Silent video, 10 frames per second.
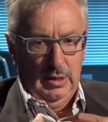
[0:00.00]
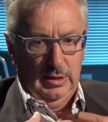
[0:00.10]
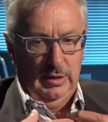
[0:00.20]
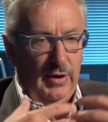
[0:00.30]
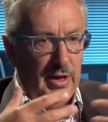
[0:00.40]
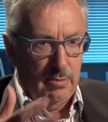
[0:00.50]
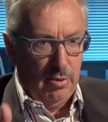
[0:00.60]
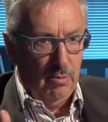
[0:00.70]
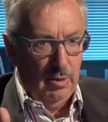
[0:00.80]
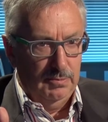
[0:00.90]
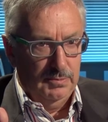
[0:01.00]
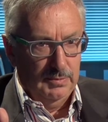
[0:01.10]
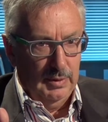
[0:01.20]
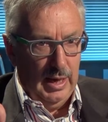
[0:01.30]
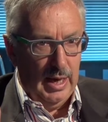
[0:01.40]
define the problem,
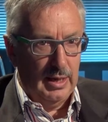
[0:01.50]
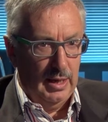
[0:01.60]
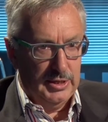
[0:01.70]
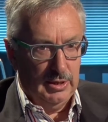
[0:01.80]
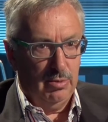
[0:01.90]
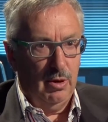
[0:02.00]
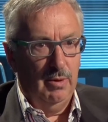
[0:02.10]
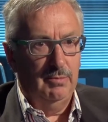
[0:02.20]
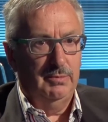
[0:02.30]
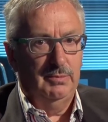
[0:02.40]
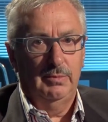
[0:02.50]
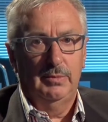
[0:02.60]
analyze the problem,